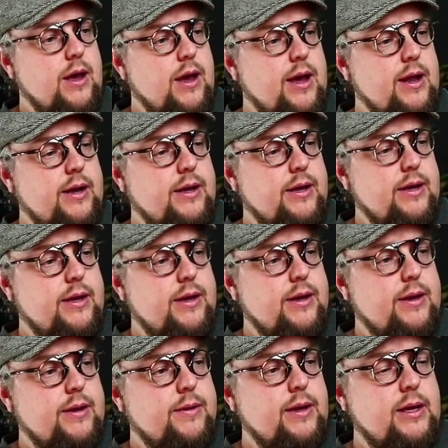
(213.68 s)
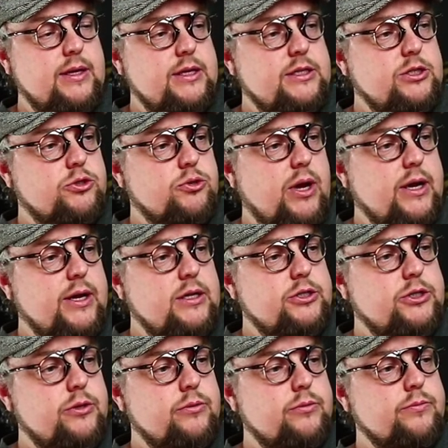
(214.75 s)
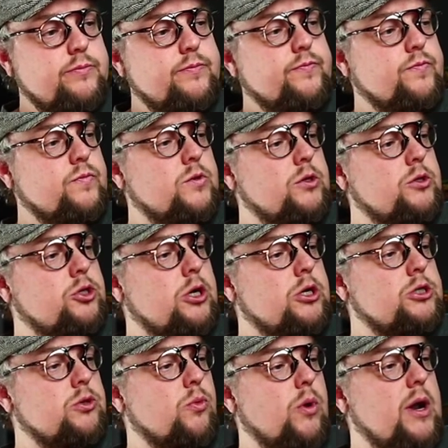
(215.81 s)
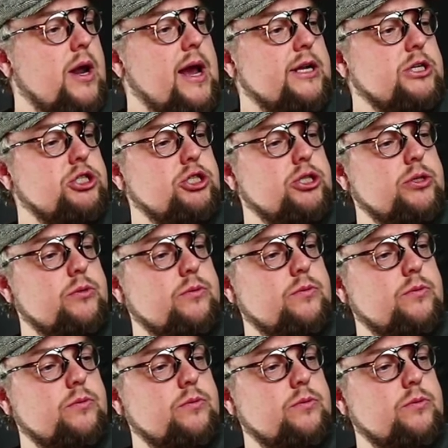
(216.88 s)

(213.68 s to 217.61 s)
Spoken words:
and it's easy to get into. Just one latch,